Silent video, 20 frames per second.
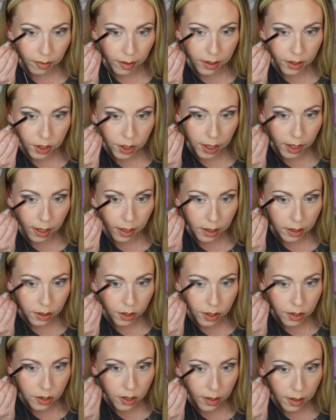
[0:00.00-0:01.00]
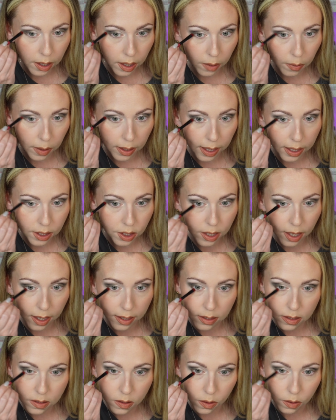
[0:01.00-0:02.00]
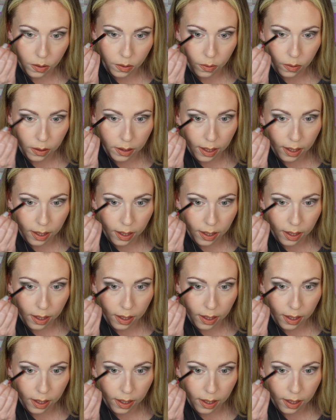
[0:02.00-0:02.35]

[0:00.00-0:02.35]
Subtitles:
that shade just on the lower lash line to